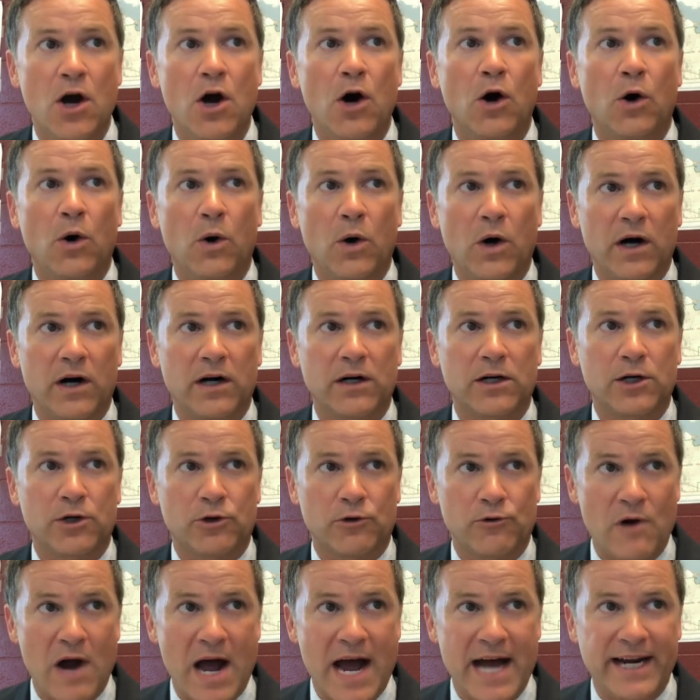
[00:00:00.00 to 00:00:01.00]
or
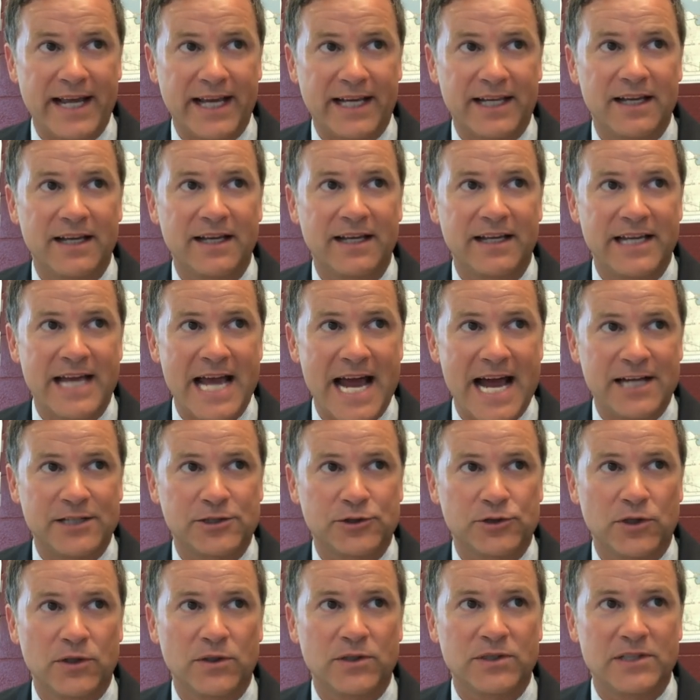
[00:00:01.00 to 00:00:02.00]
chronic
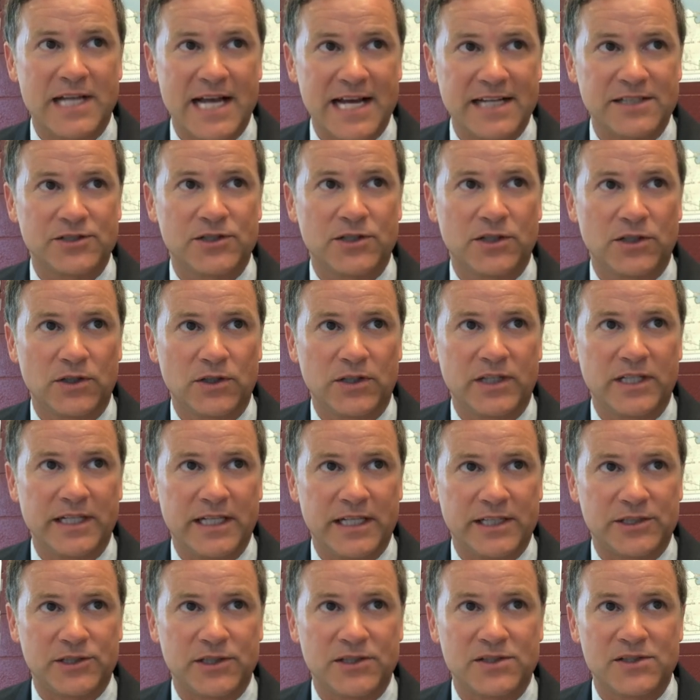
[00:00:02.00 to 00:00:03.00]
gastrointestinal
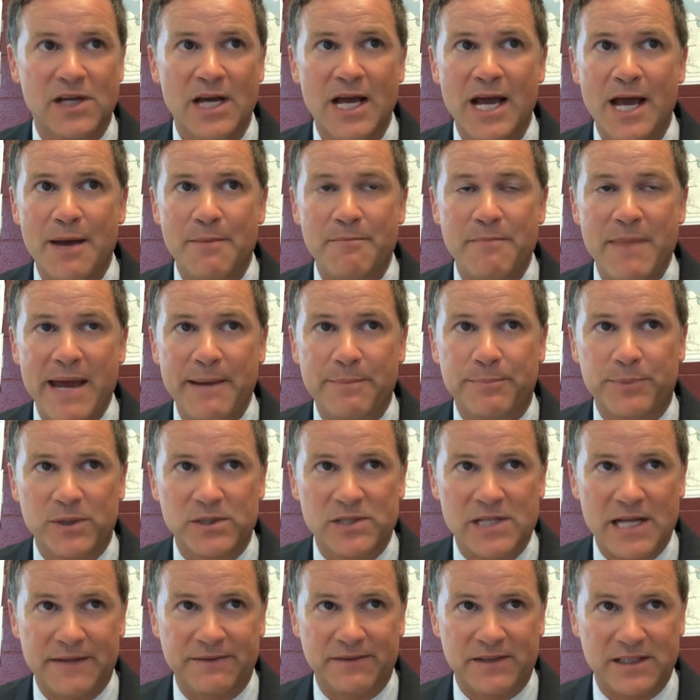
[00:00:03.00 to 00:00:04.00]
conditions may
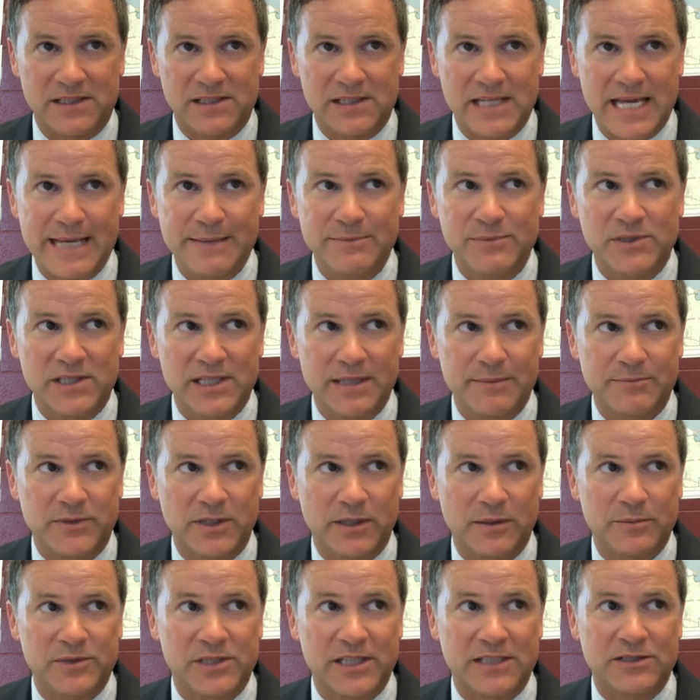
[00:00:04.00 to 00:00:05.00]
present the same
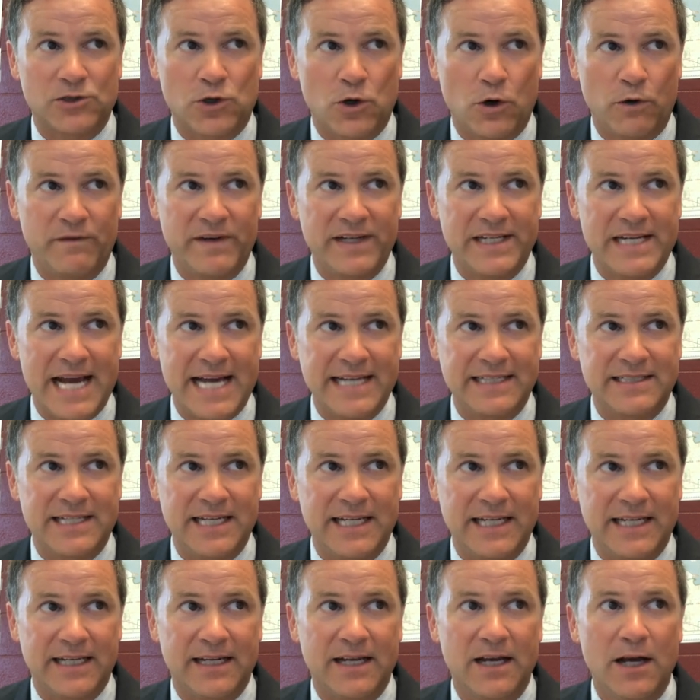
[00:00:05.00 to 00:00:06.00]
symptoms as
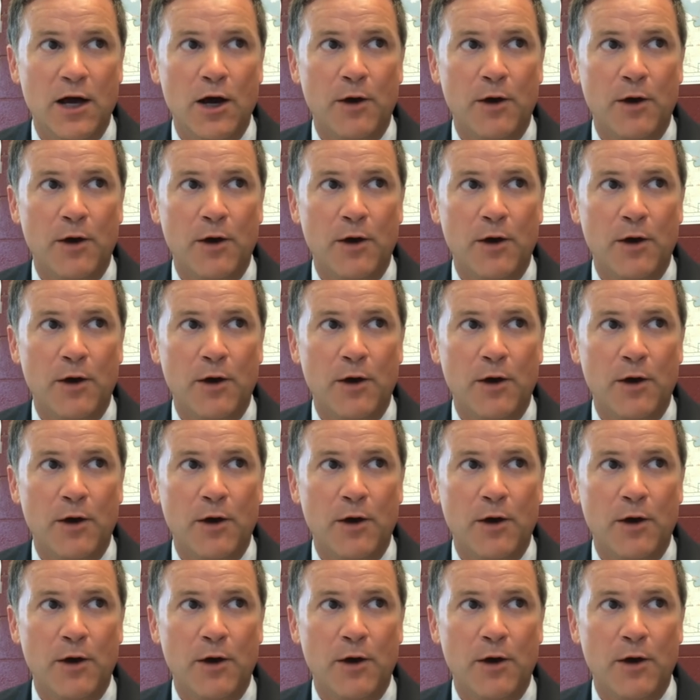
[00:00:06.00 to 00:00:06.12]
COVID-19,